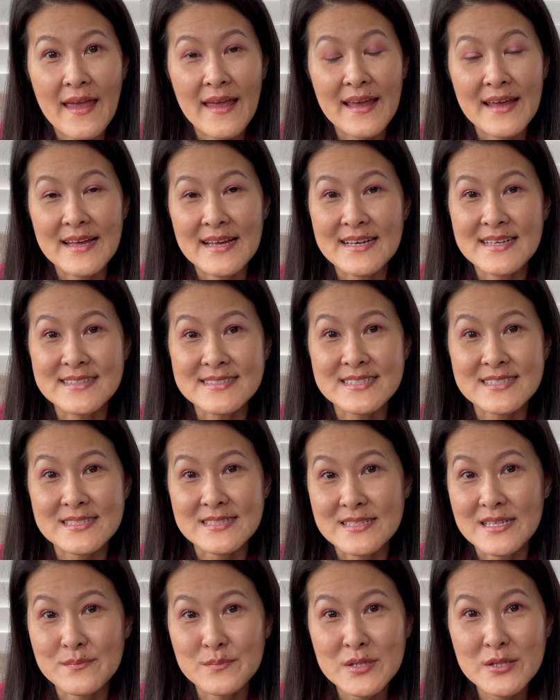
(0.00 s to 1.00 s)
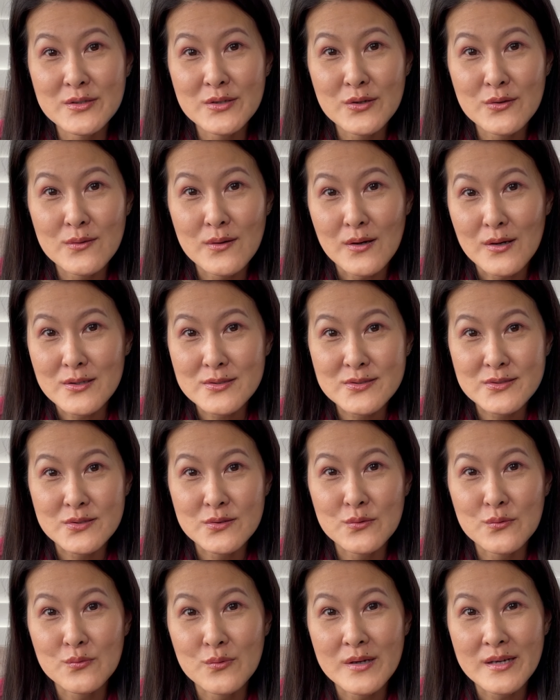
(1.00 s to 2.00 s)
And let me know
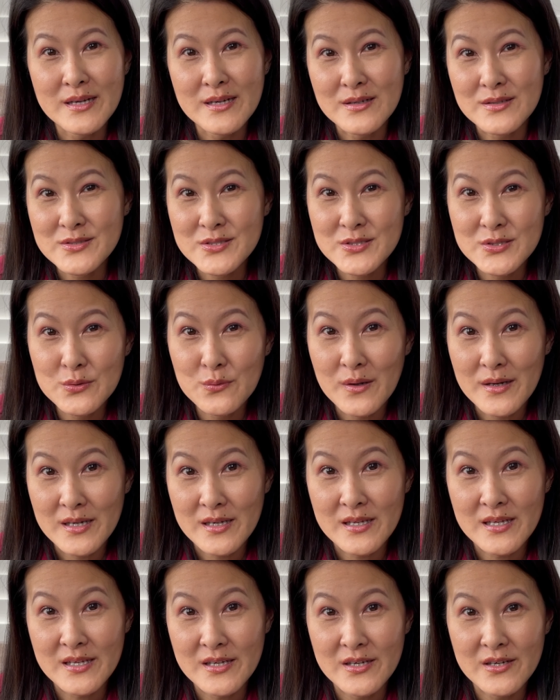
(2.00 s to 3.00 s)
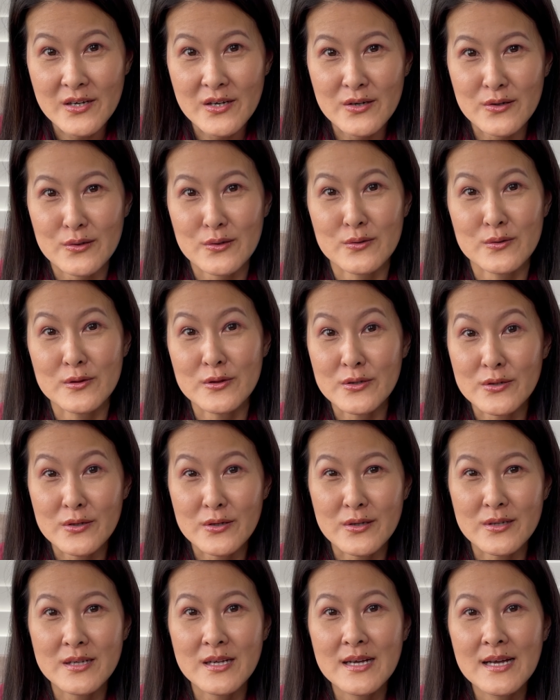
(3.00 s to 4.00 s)
also what else you want to hear or
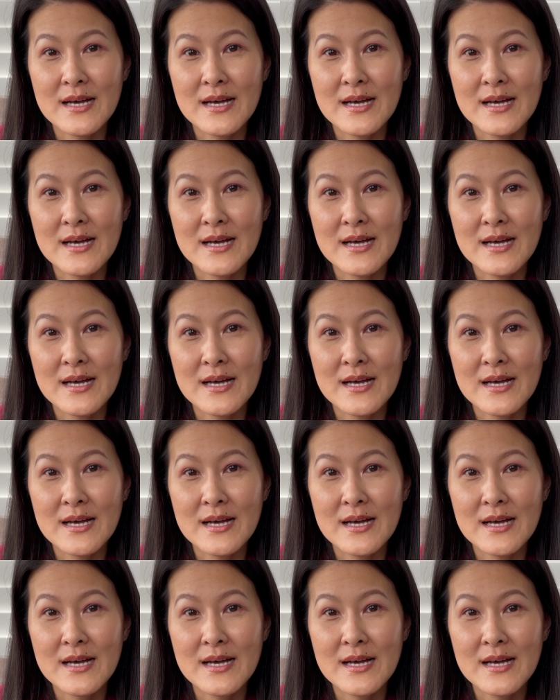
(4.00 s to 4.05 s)
learn